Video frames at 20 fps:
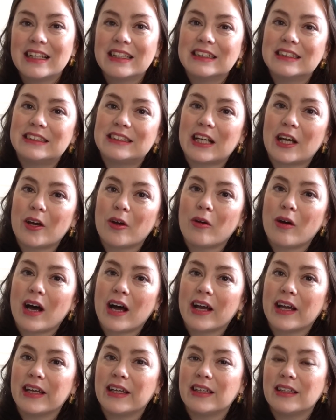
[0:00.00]
So
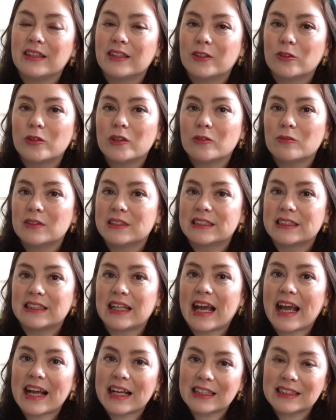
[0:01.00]
I thought it was an
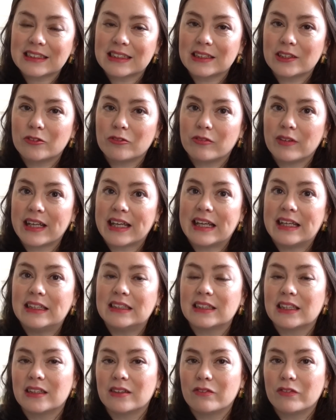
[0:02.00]
excellent read,
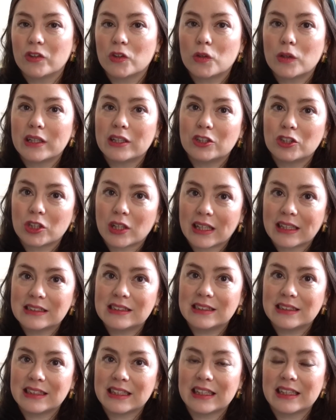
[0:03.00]
and if you're
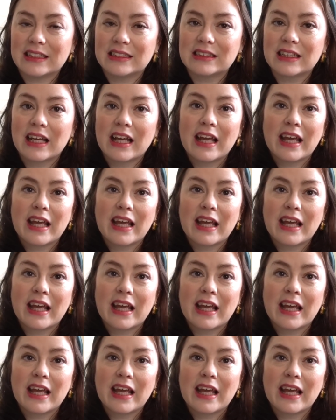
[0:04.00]
interested